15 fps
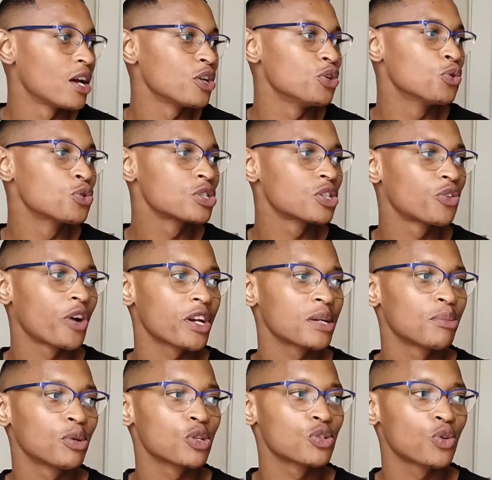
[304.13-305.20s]
Use
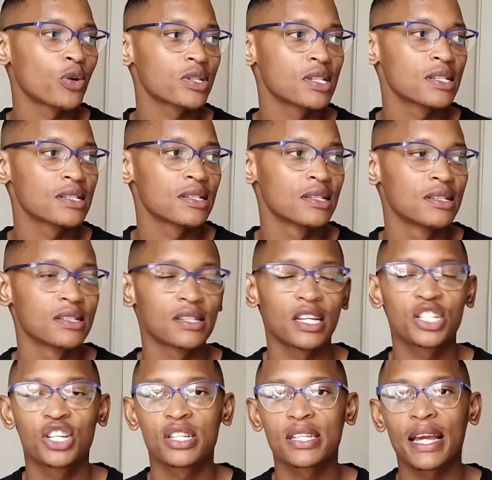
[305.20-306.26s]
credible sources
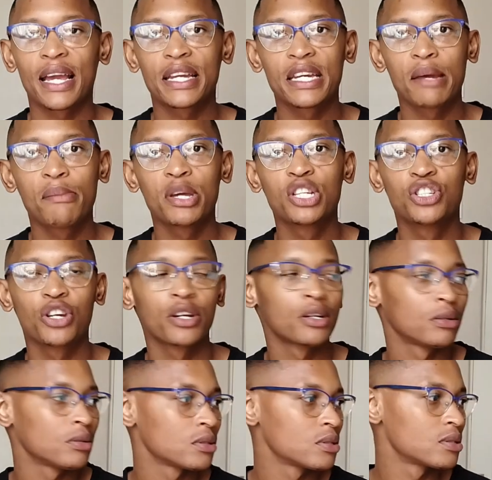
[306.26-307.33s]
such as academic
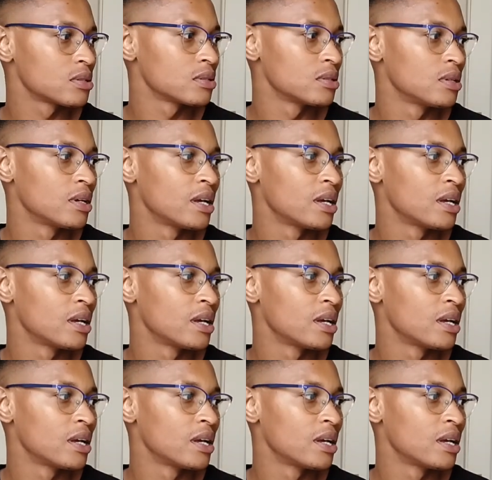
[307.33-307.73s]
journals,